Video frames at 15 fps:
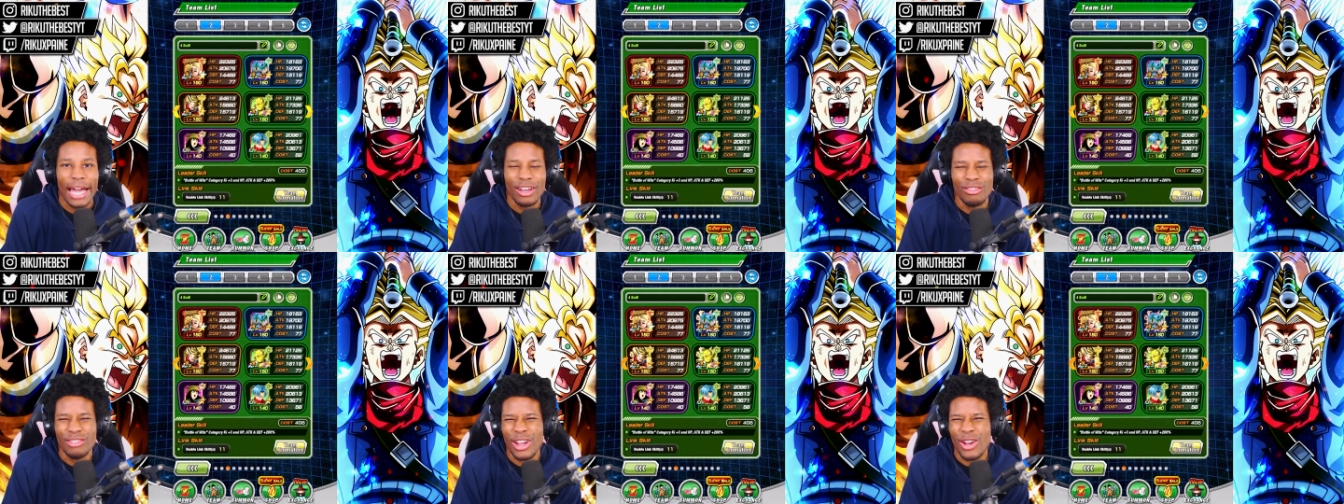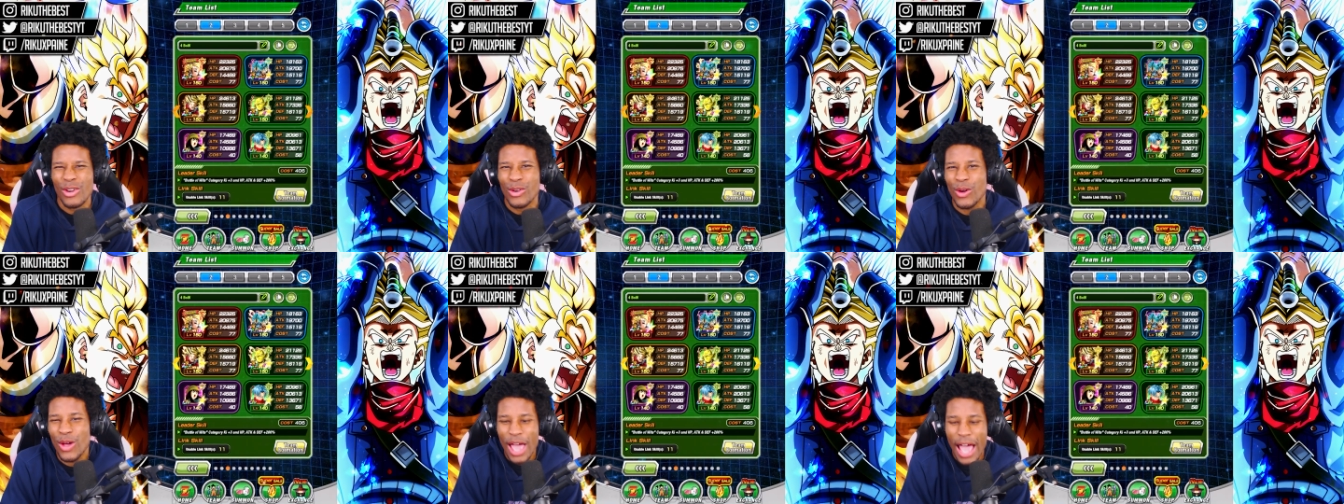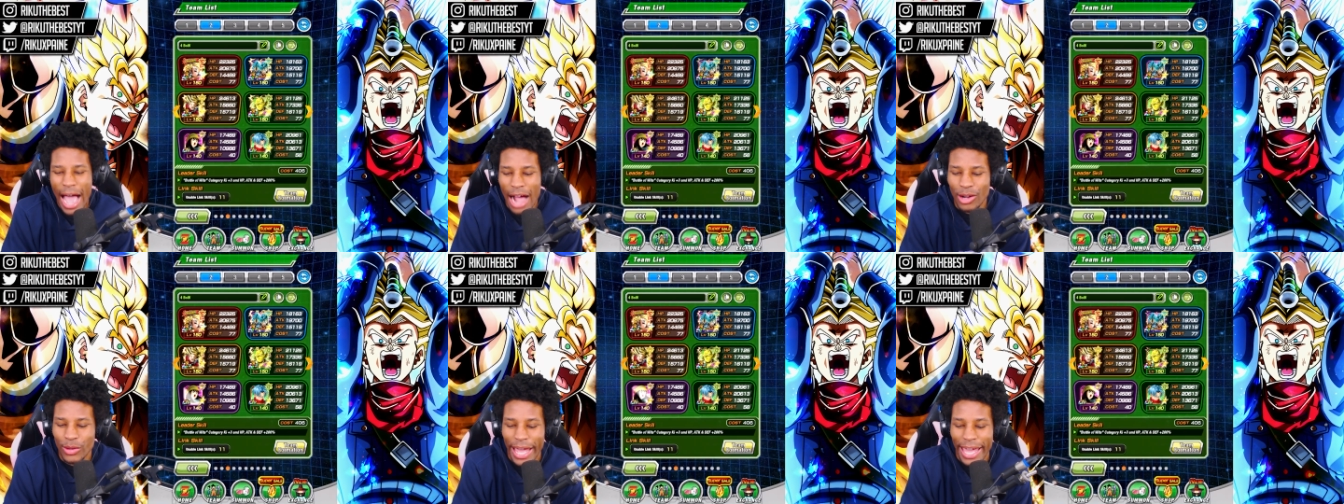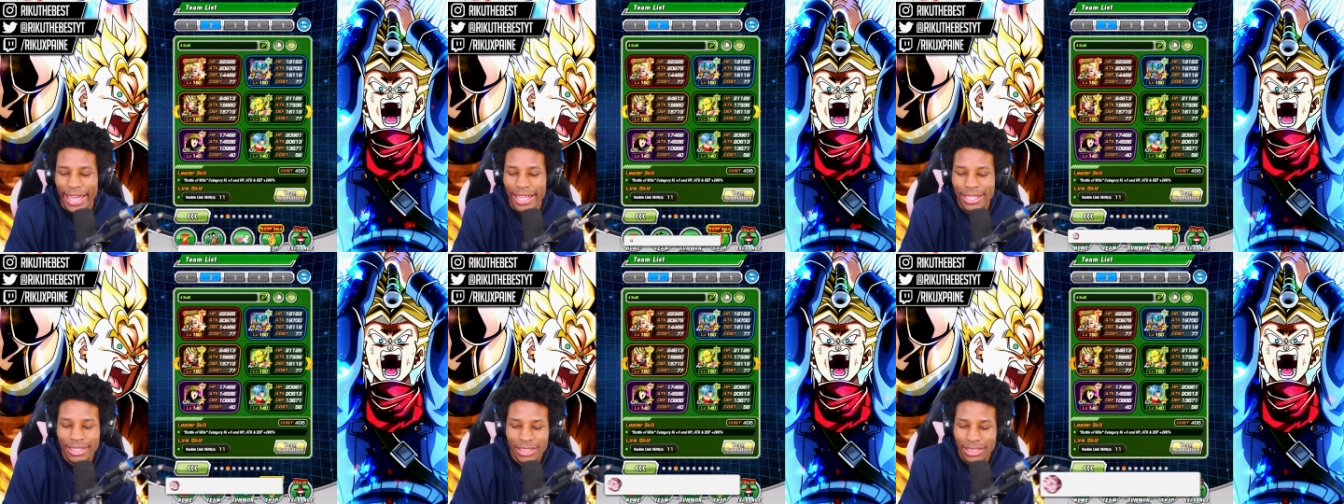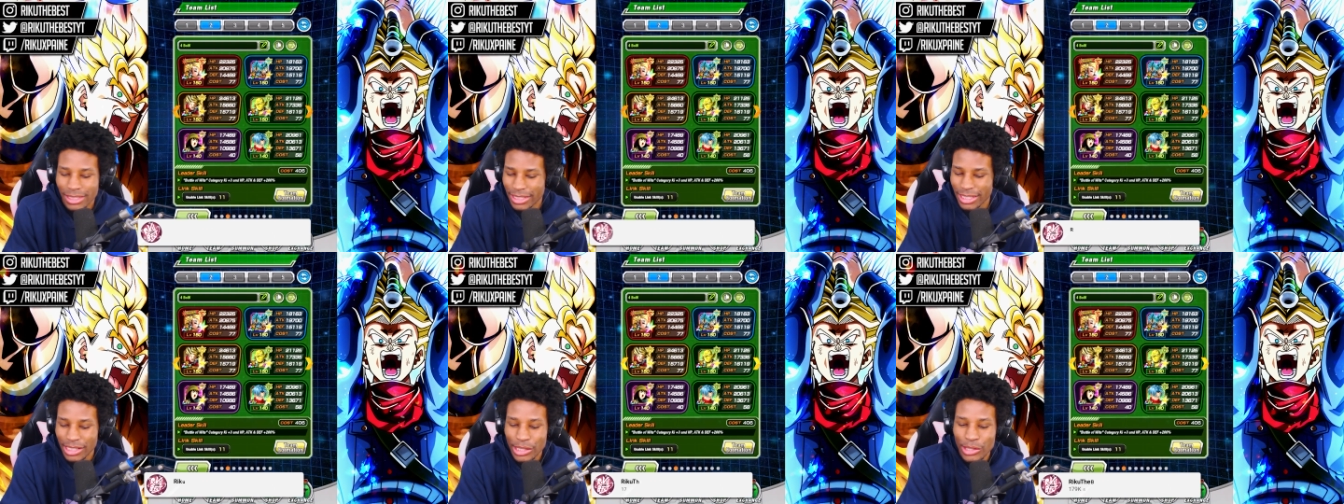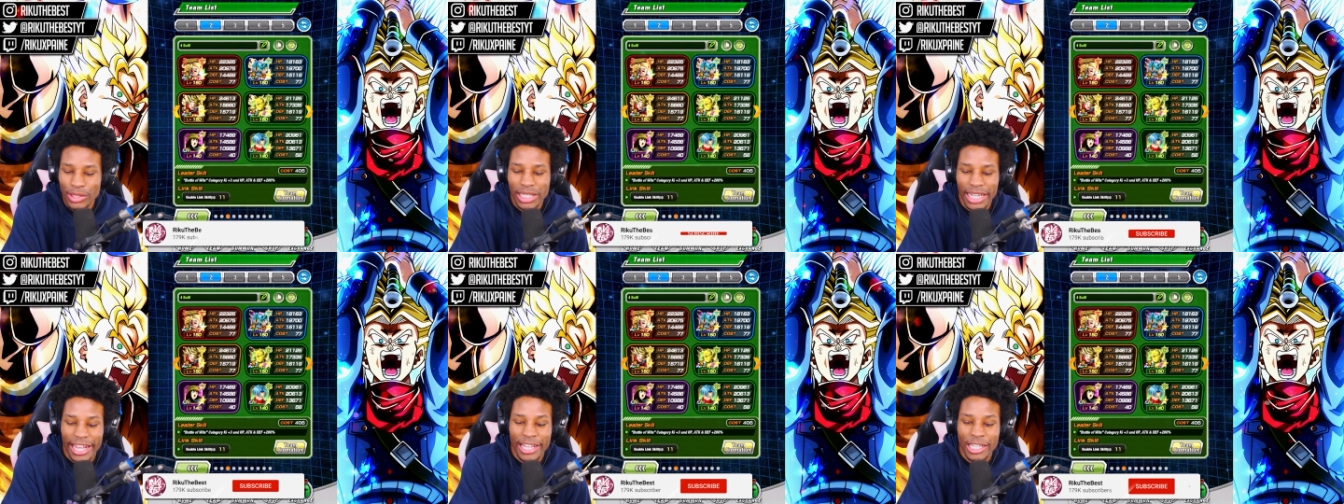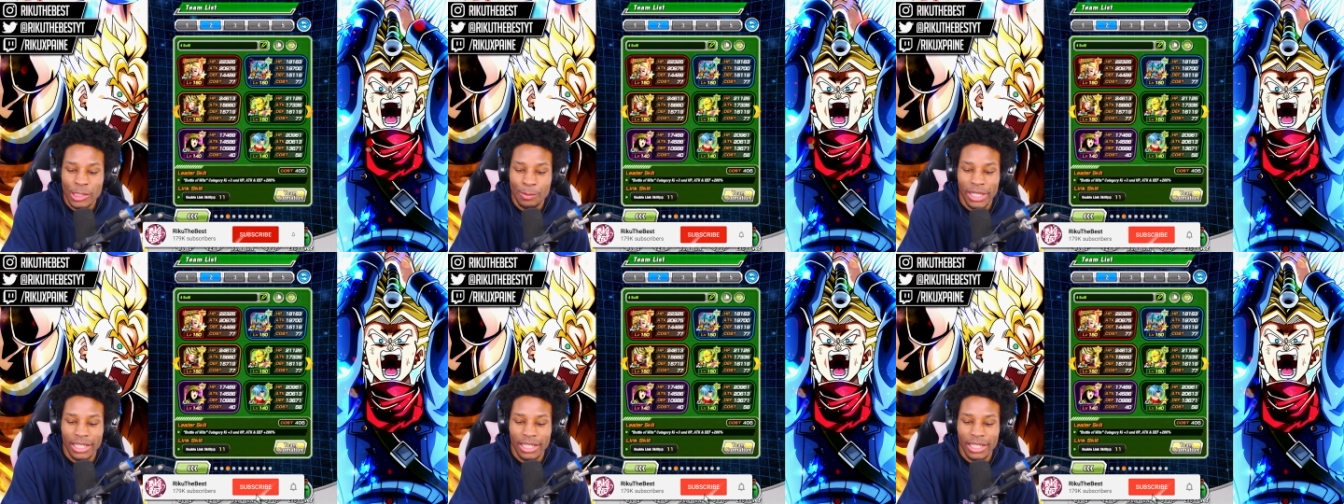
I don't know how aged this unit is,